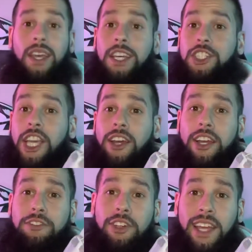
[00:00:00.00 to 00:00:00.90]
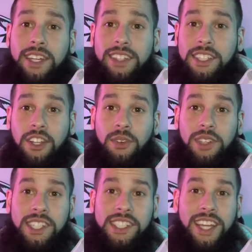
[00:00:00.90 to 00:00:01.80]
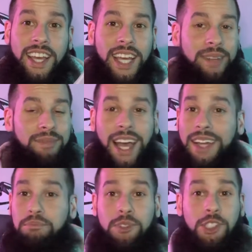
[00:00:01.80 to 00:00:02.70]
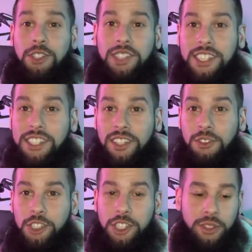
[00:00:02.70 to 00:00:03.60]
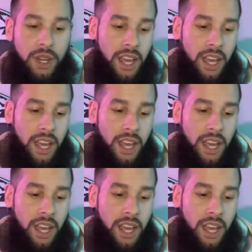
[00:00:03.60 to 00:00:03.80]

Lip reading: Shout out if you landed these on release day. I certainly salute you.